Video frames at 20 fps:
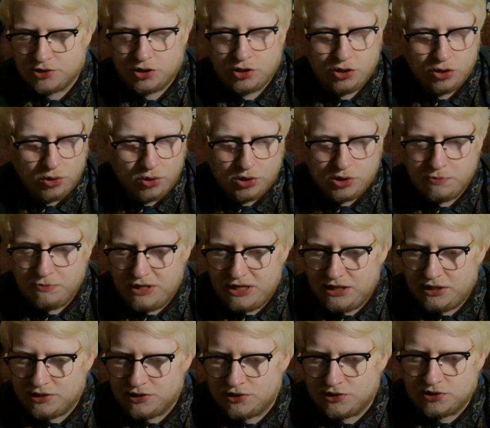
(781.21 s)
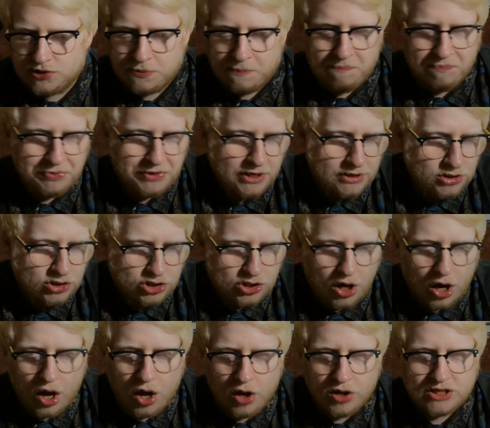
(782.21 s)
cured meats,
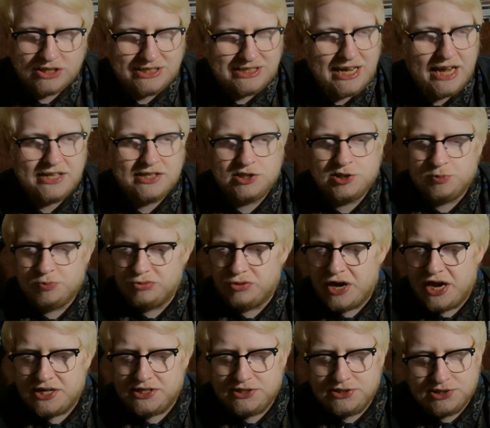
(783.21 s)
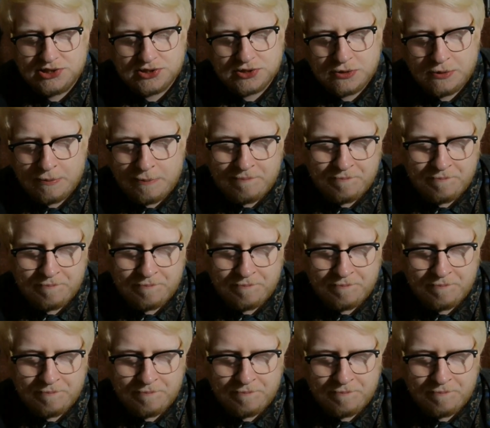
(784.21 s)
dark, dense breads,